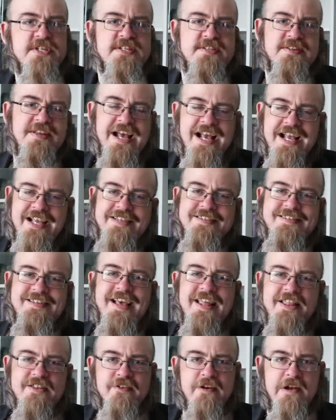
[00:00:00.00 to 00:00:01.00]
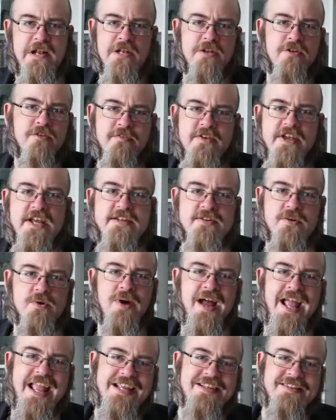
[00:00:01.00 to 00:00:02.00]
It's, a, it's either a love it
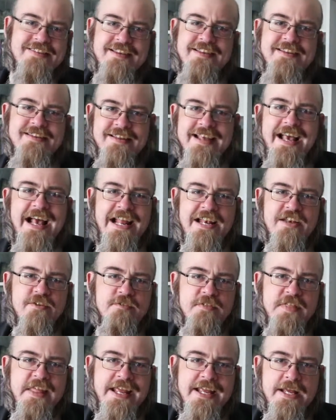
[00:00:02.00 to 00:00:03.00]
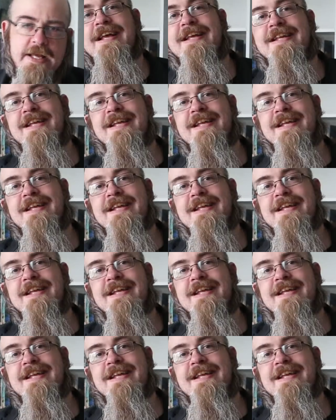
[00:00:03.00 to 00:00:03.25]
or hate it kind of thing.